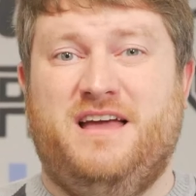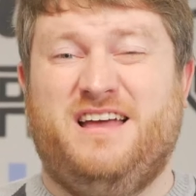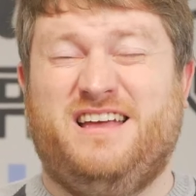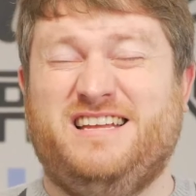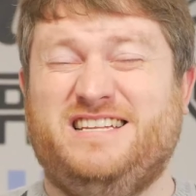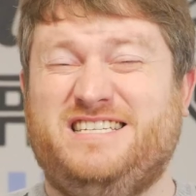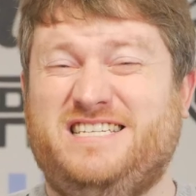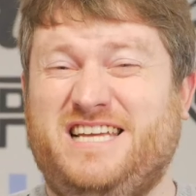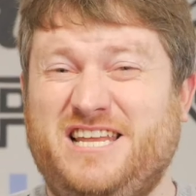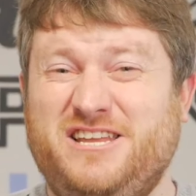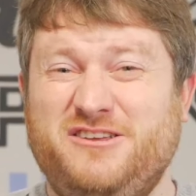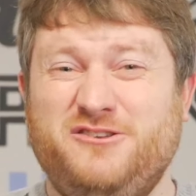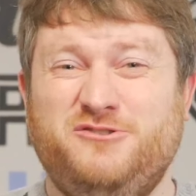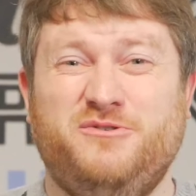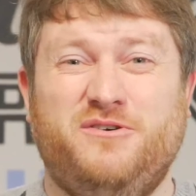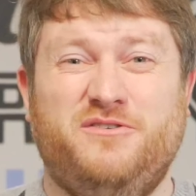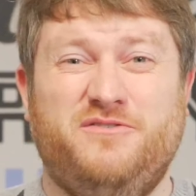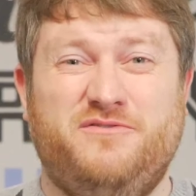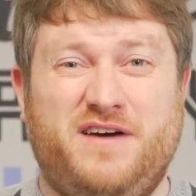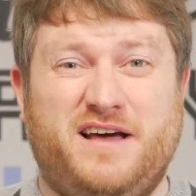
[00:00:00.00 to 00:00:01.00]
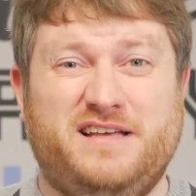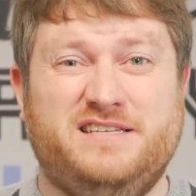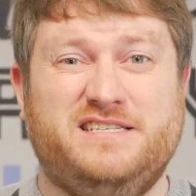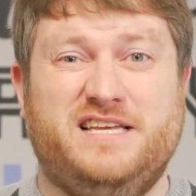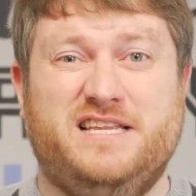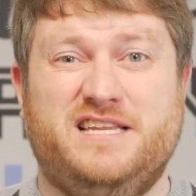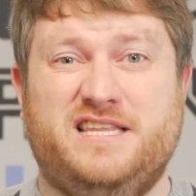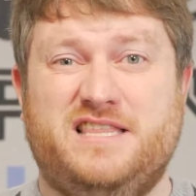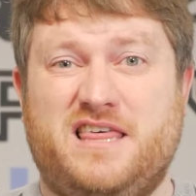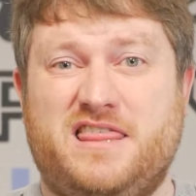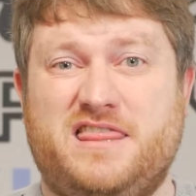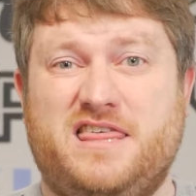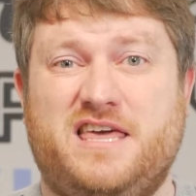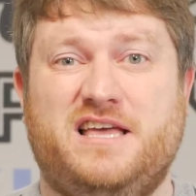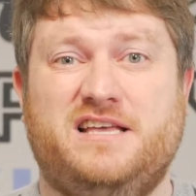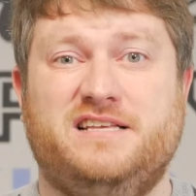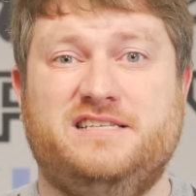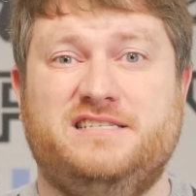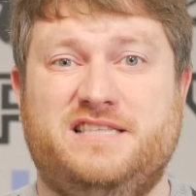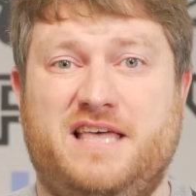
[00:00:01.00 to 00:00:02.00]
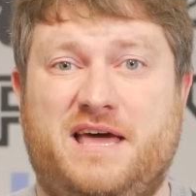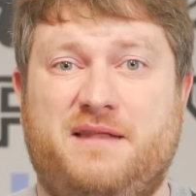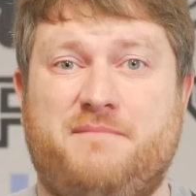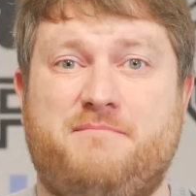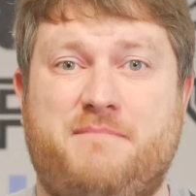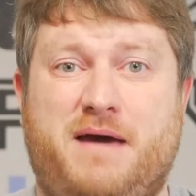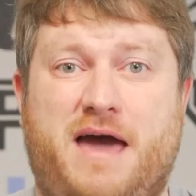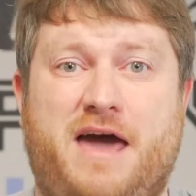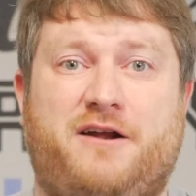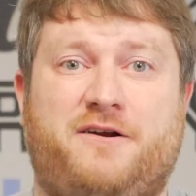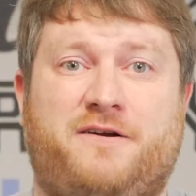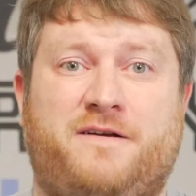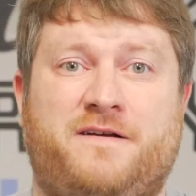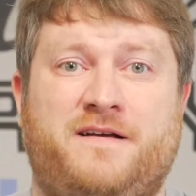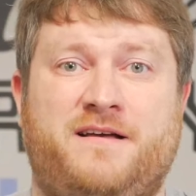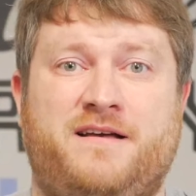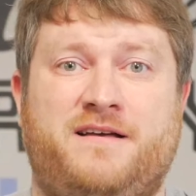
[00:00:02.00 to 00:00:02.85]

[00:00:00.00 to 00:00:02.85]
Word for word: continue to invest into the things that matter.